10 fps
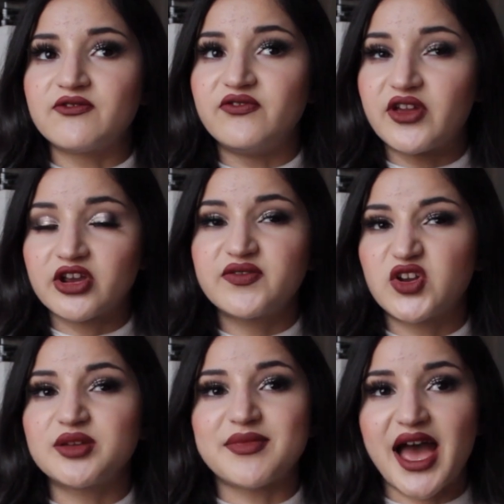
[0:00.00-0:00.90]
very,
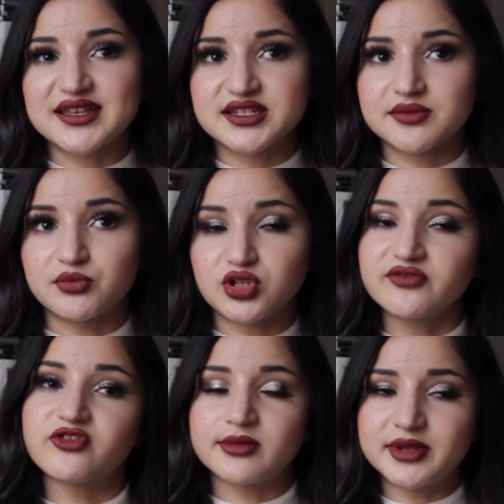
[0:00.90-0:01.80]
very matte
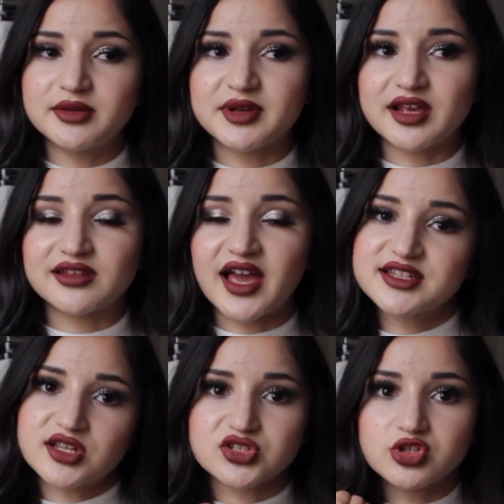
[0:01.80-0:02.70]
bullet formula, but it
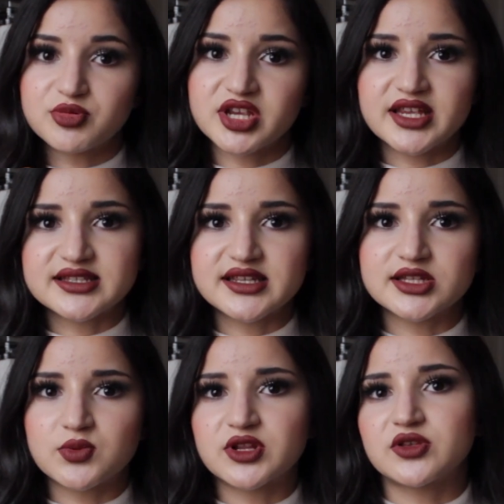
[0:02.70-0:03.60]
glides on super easy.
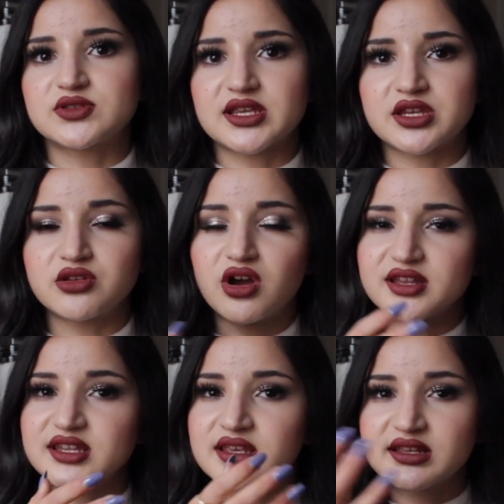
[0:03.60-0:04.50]
It's one of those like
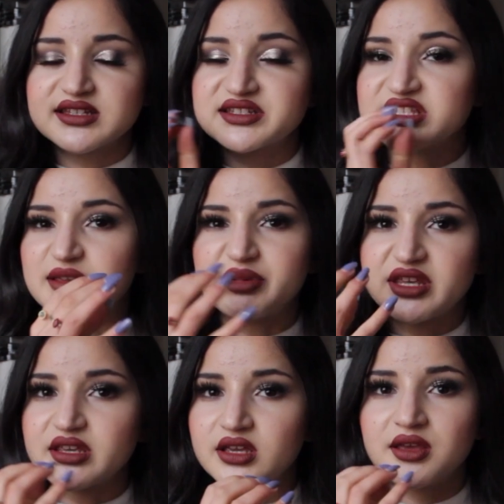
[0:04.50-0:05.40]

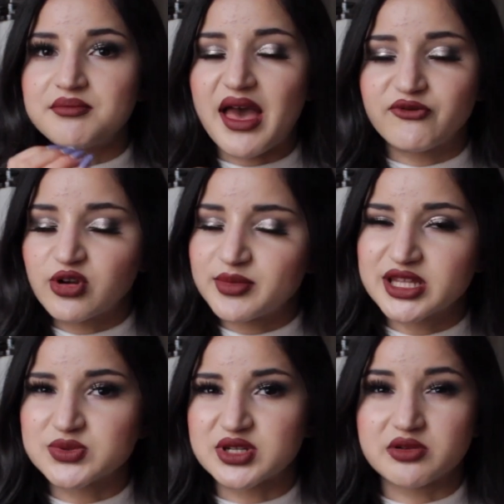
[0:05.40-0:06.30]
non-skippy matte
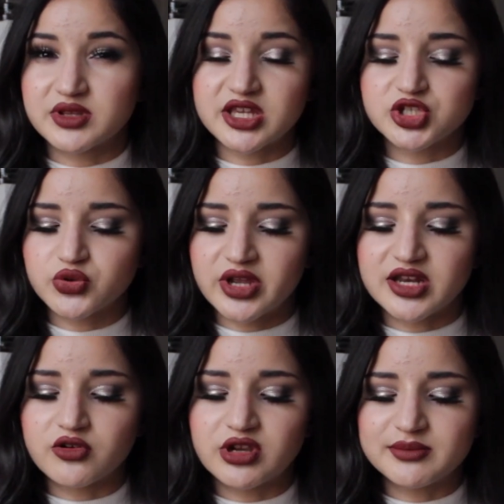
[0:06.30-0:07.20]
formulas, which I really enjoy
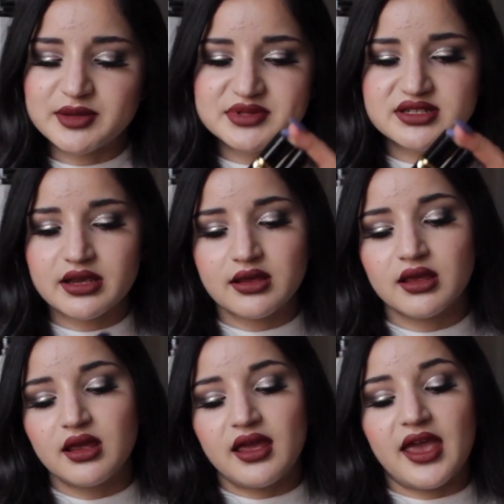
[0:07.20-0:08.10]
in a cream
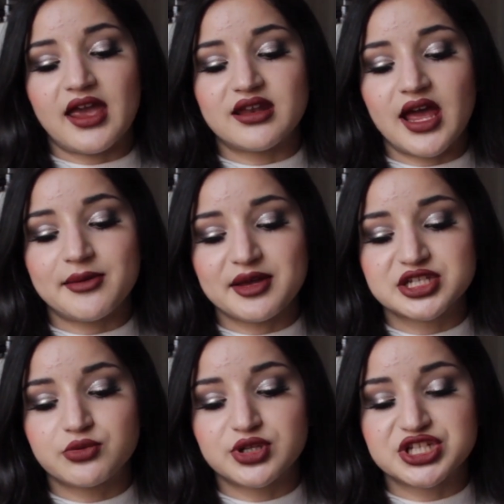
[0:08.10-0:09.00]
lipstick. And I'm
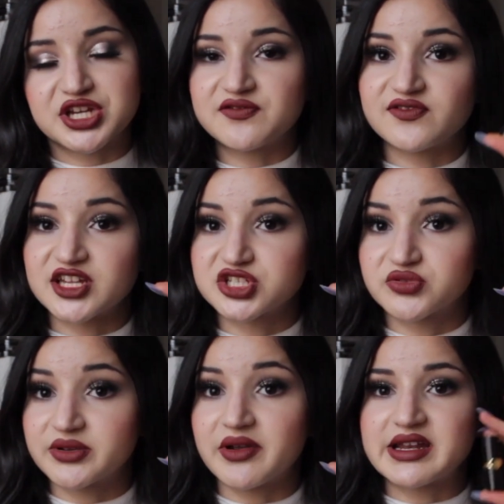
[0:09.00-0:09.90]
actually wearing the shade Flesh
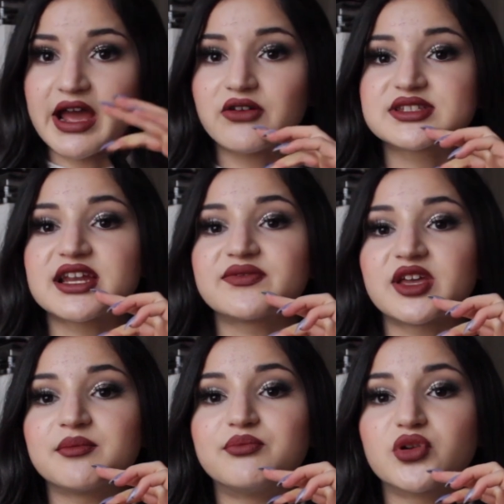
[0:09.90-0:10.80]
three right now. It's kind of
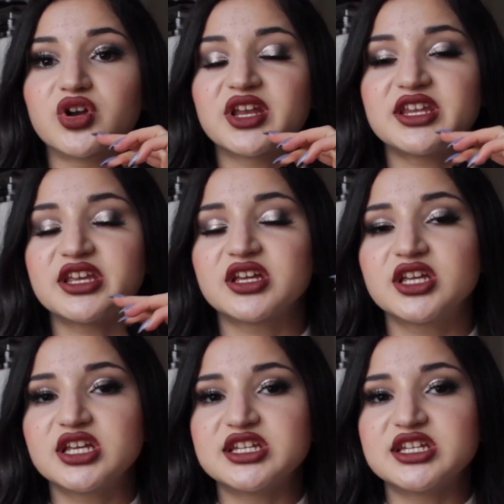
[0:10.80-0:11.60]
like a burgundy,